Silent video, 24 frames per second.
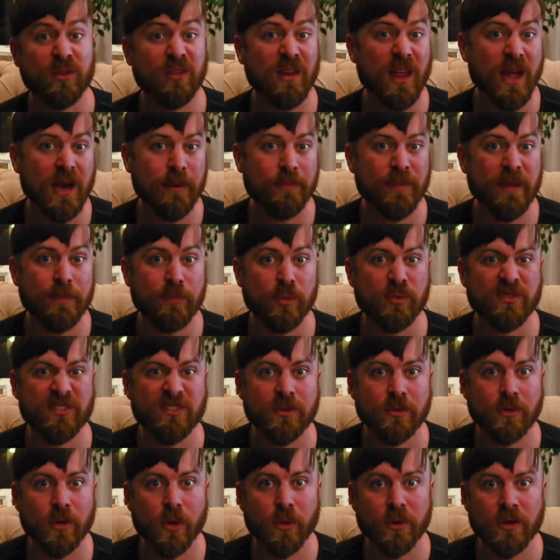There are a lot of people
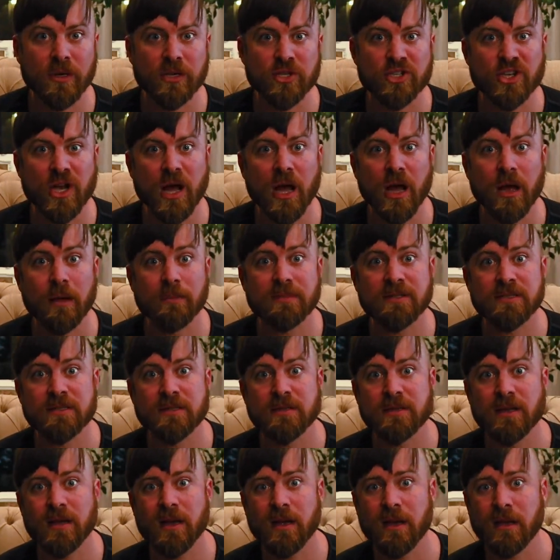still going to
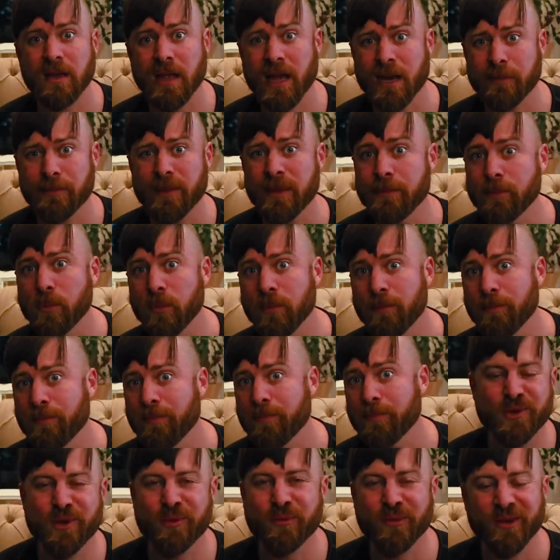jobs, a lot of people
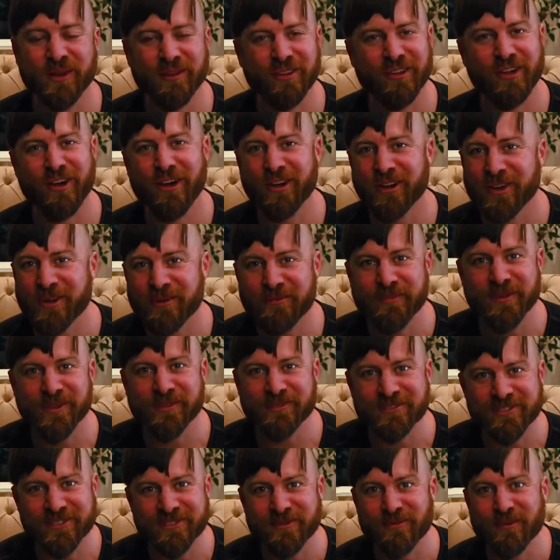doing long
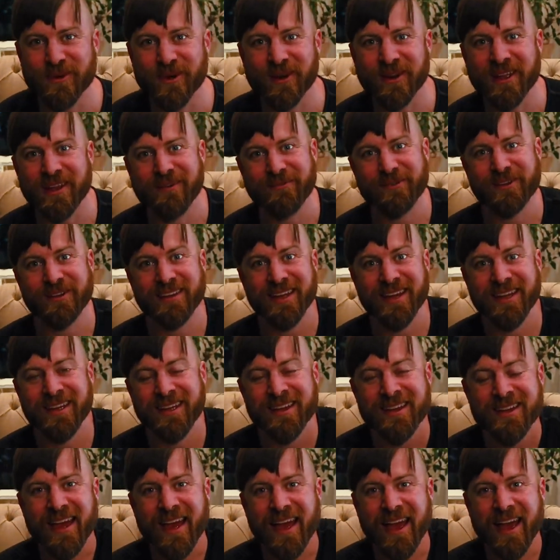commutes to work every
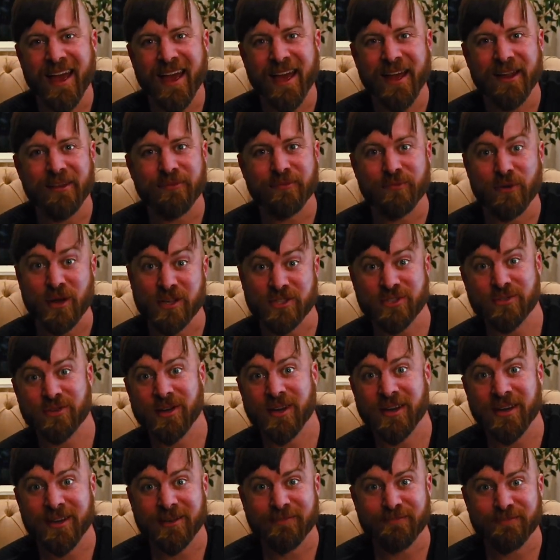day and
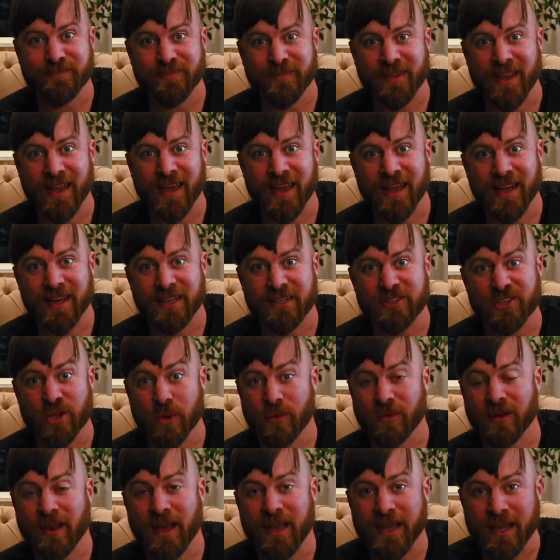frustrated and
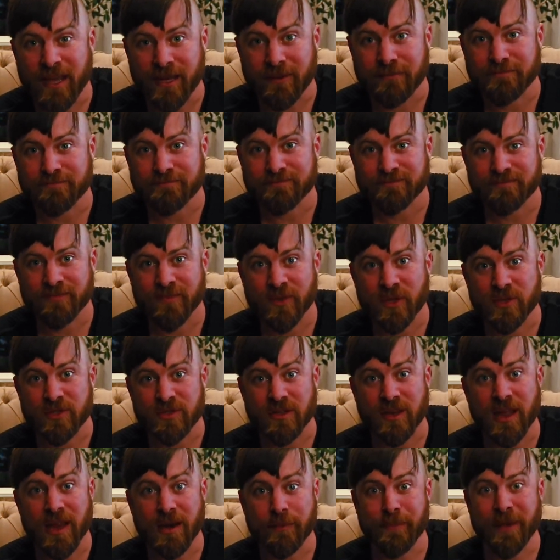don't like it. There's a
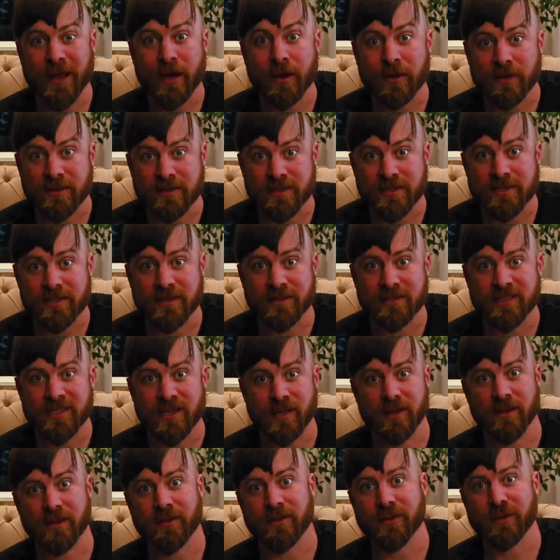lot of parents still
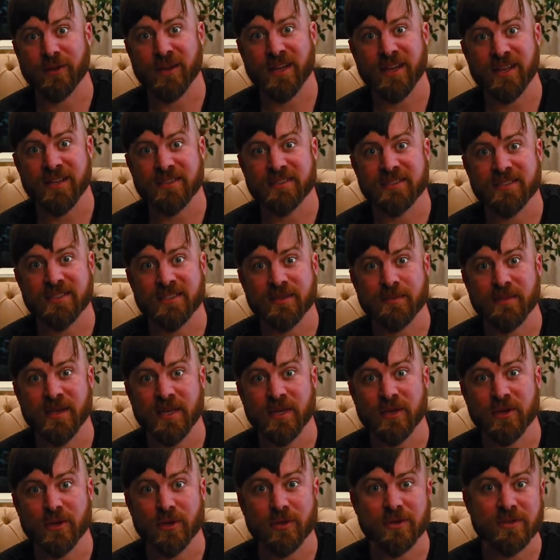telling their kids to
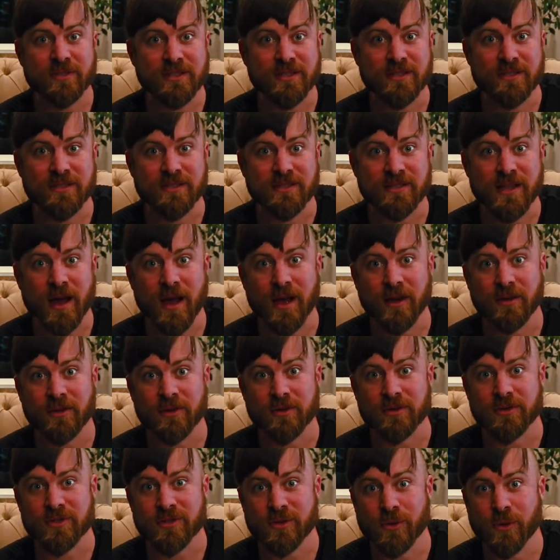be nurses,
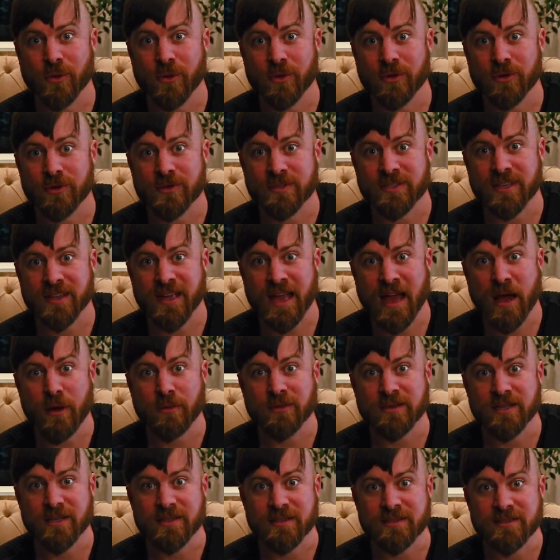doctors, lawyers,
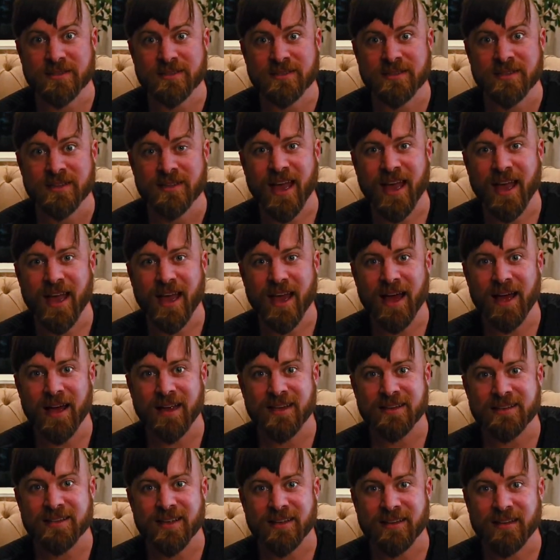accountants,
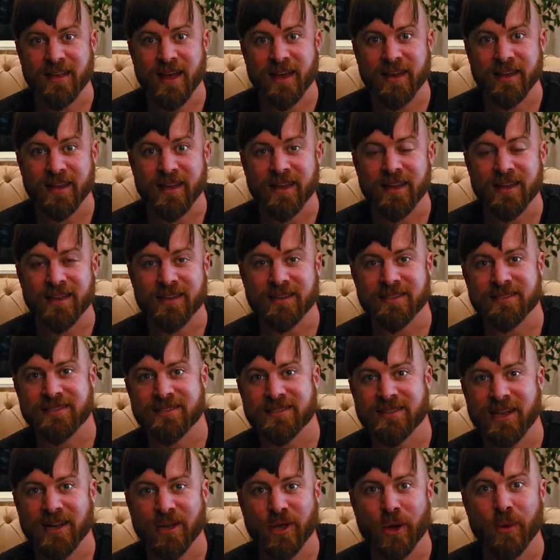and a lot of kids
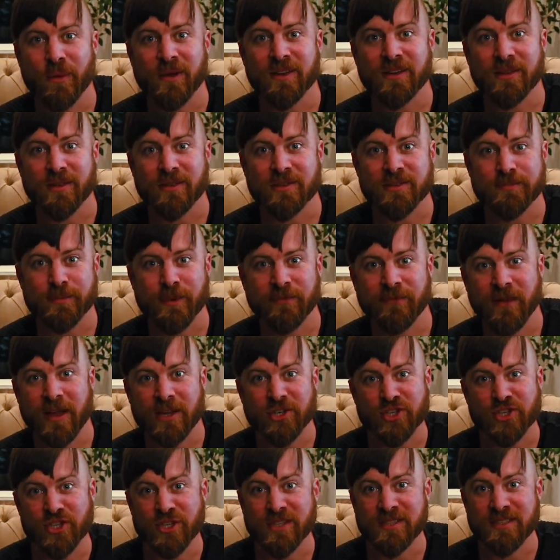that go into those
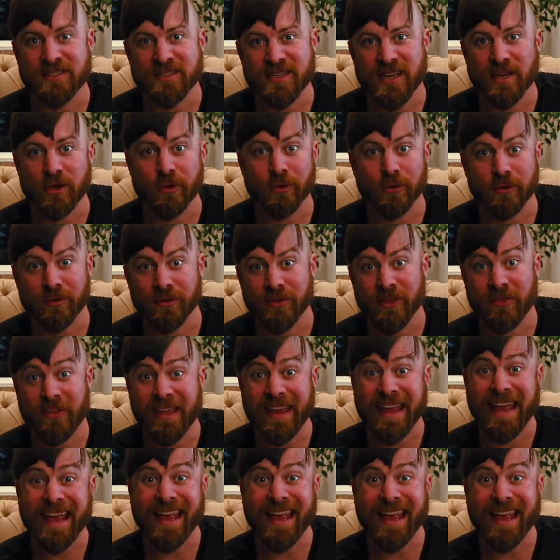professions and learn that they